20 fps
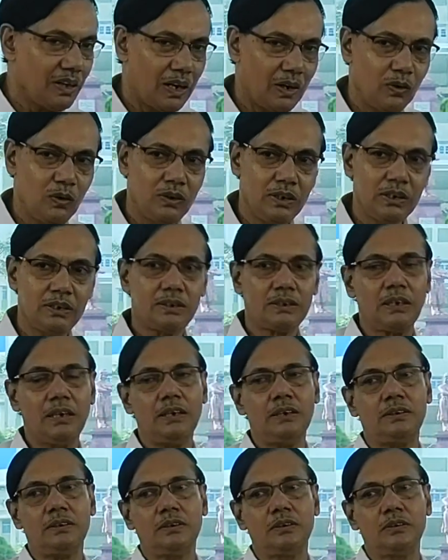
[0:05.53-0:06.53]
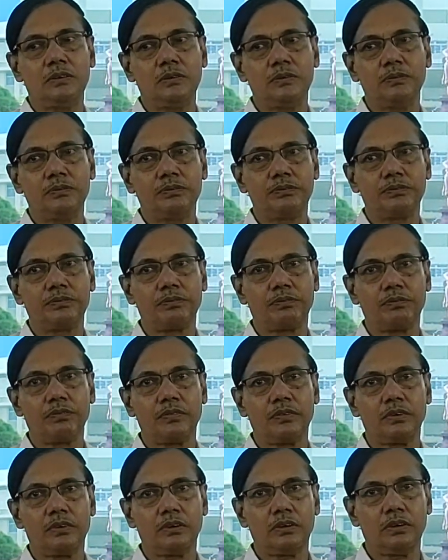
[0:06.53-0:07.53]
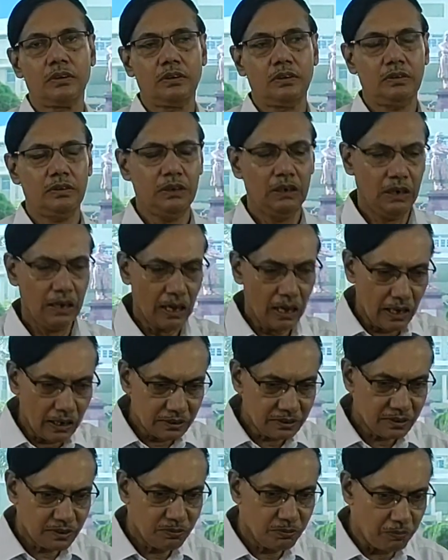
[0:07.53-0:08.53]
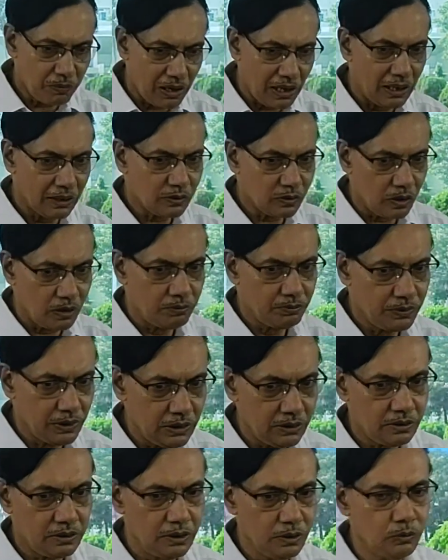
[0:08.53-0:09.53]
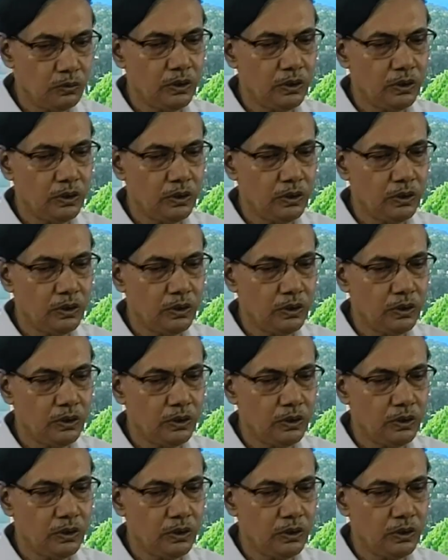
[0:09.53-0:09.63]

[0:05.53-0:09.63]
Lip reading: I will discuss the last part of this